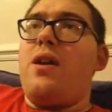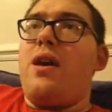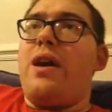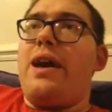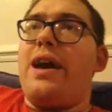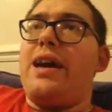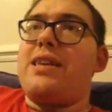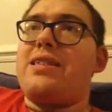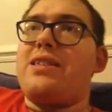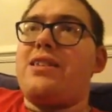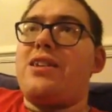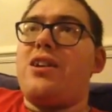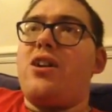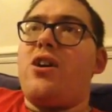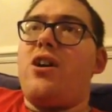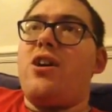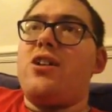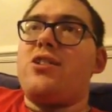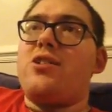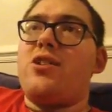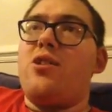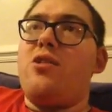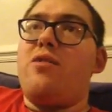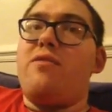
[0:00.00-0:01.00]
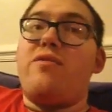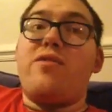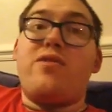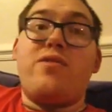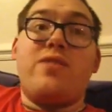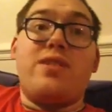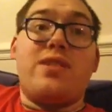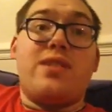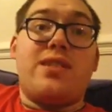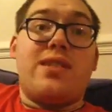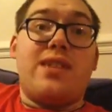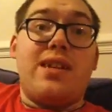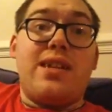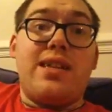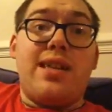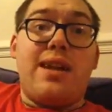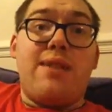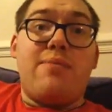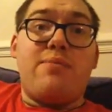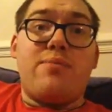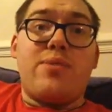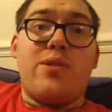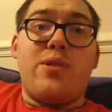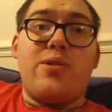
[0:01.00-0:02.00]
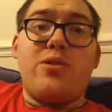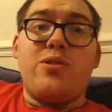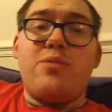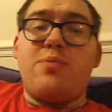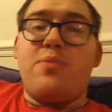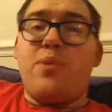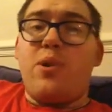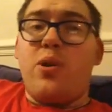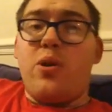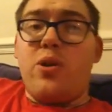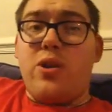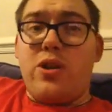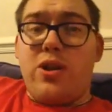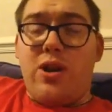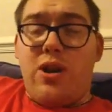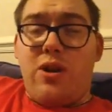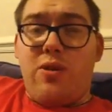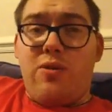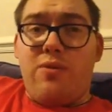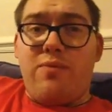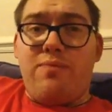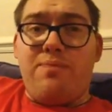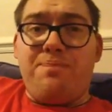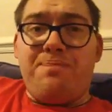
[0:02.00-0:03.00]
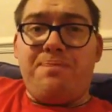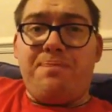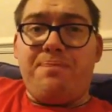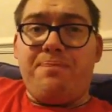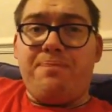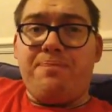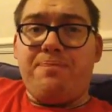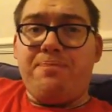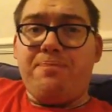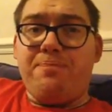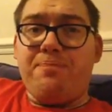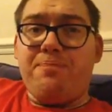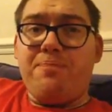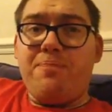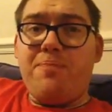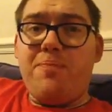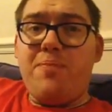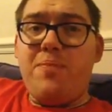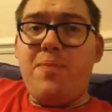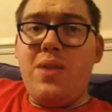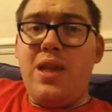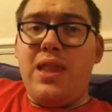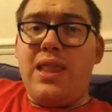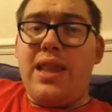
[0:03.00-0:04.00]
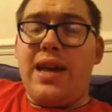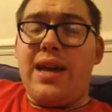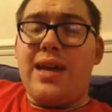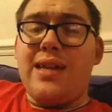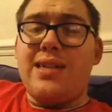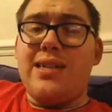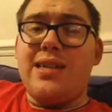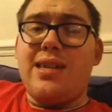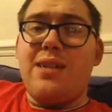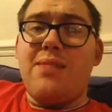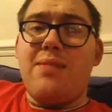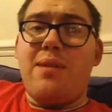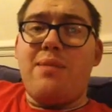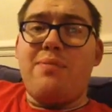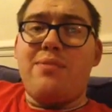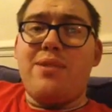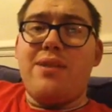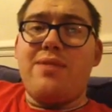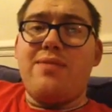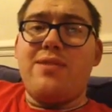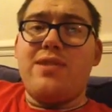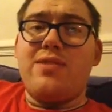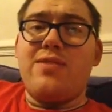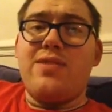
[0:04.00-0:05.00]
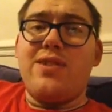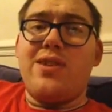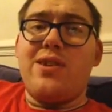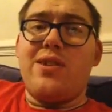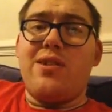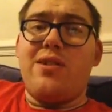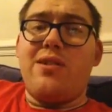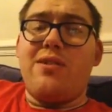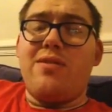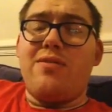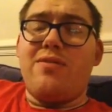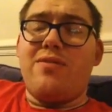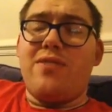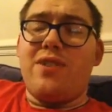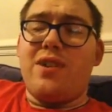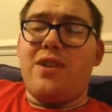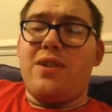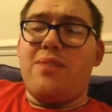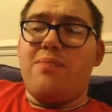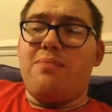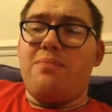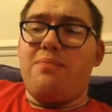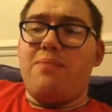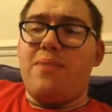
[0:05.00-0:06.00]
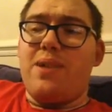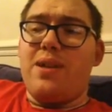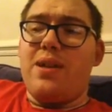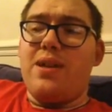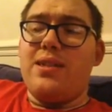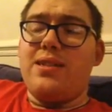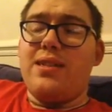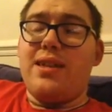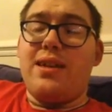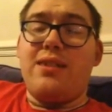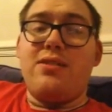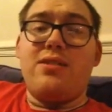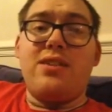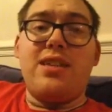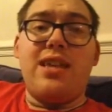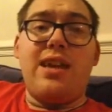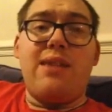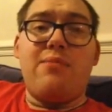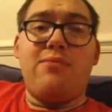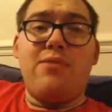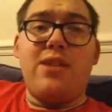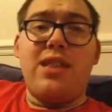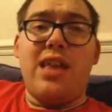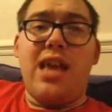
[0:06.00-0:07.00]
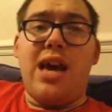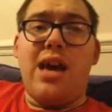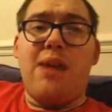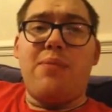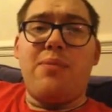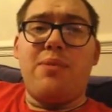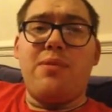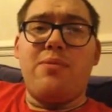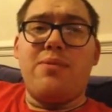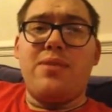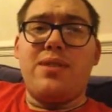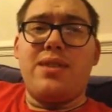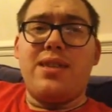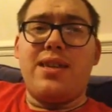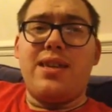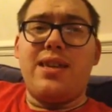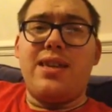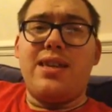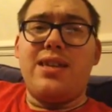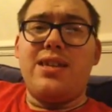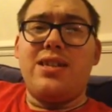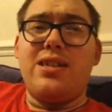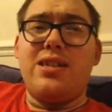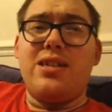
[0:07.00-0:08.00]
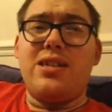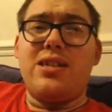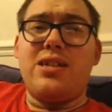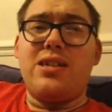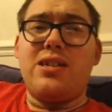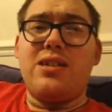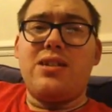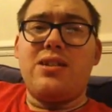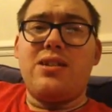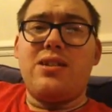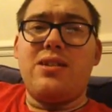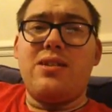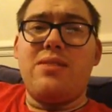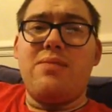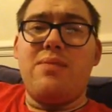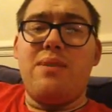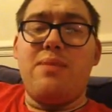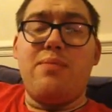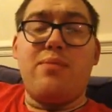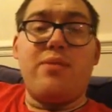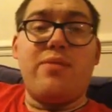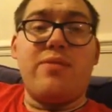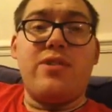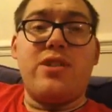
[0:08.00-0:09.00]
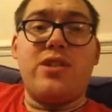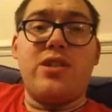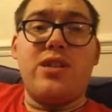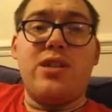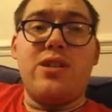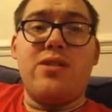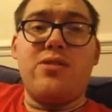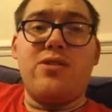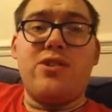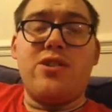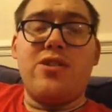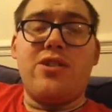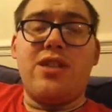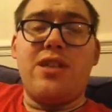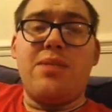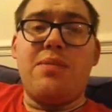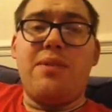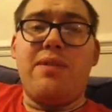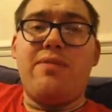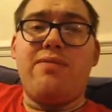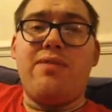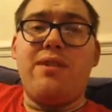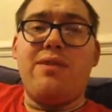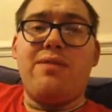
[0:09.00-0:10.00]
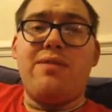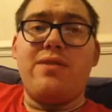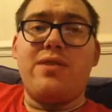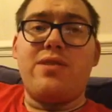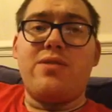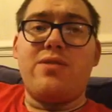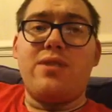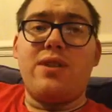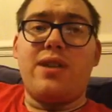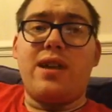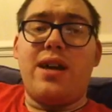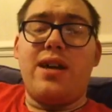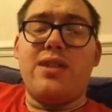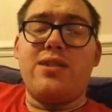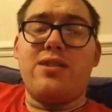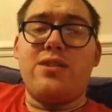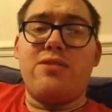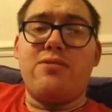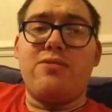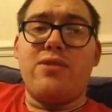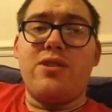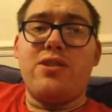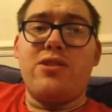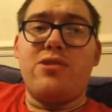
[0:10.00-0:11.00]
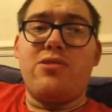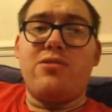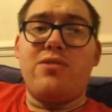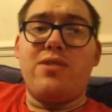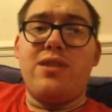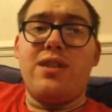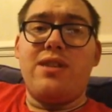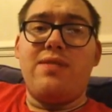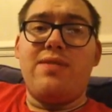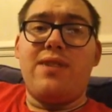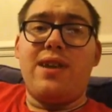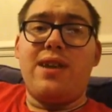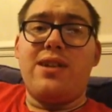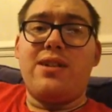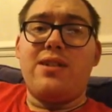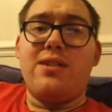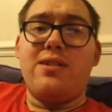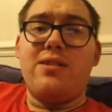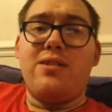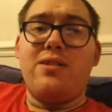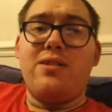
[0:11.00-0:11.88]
Hasn't got as over as Dean Ambrose, but, like I said in my previous video of TLC, I'm really happy with each member of the Shield. They're my favourite three guys on the roster, and they've had